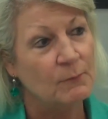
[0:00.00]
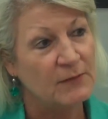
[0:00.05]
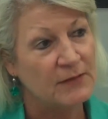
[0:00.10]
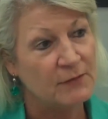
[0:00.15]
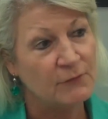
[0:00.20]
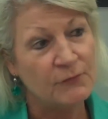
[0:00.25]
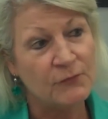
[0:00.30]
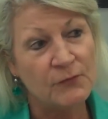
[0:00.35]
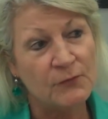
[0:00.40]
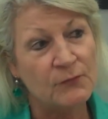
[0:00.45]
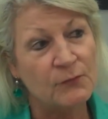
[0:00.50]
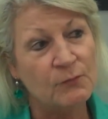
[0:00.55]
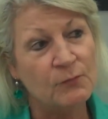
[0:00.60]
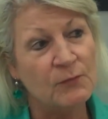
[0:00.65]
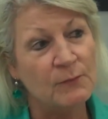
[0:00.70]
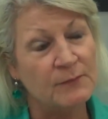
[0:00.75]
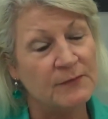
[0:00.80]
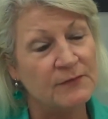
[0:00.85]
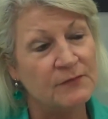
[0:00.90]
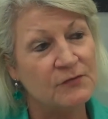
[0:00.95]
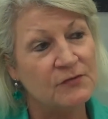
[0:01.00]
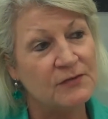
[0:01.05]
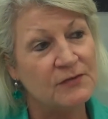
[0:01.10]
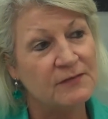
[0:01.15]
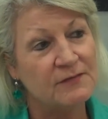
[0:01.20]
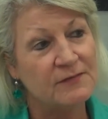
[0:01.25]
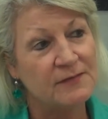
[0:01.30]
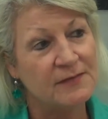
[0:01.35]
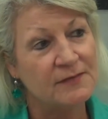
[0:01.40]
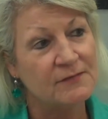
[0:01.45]
But if you're a woman,
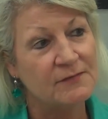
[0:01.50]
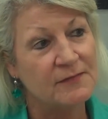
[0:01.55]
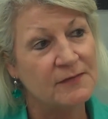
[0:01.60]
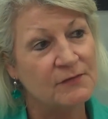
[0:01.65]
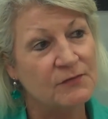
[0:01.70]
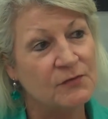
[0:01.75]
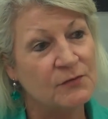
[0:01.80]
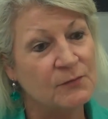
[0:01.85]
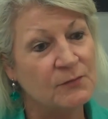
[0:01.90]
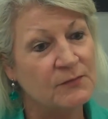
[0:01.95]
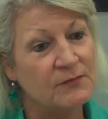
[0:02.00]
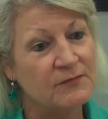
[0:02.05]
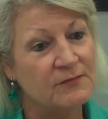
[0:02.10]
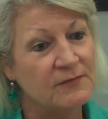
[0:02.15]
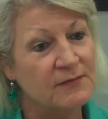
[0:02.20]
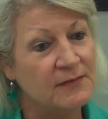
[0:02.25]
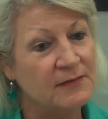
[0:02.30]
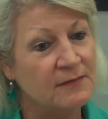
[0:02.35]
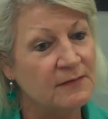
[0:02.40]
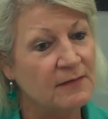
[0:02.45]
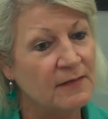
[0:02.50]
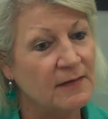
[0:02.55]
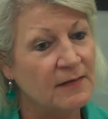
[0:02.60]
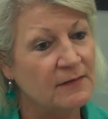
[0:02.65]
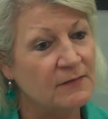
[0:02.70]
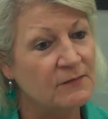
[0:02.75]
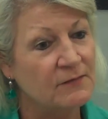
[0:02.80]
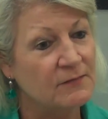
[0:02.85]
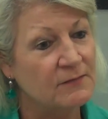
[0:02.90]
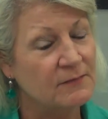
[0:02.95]
she says that you are seen
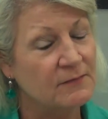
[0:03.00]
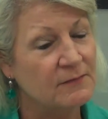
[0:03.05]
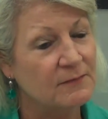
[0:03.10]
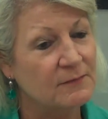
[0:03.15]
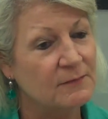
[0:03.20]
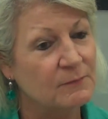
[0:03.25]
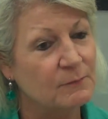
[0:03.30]
as